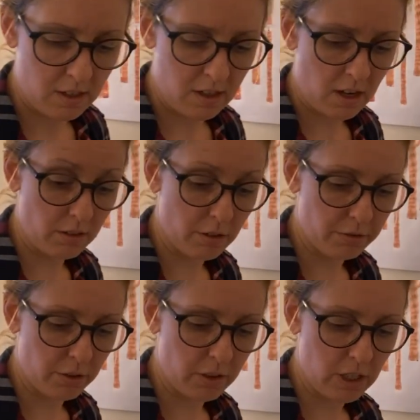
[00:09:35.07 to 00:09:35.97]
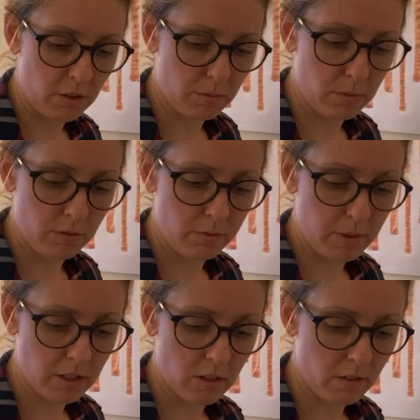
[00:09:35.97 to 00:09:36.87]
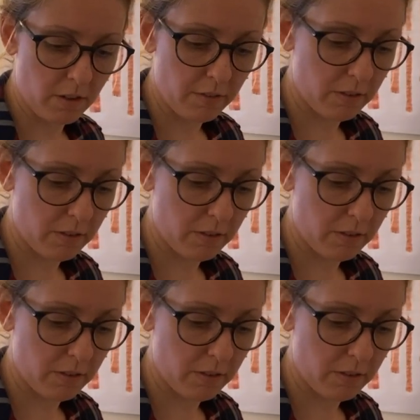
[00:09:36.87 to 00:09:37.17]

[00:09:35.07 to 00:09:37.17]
I don't know if you can hear the movement of the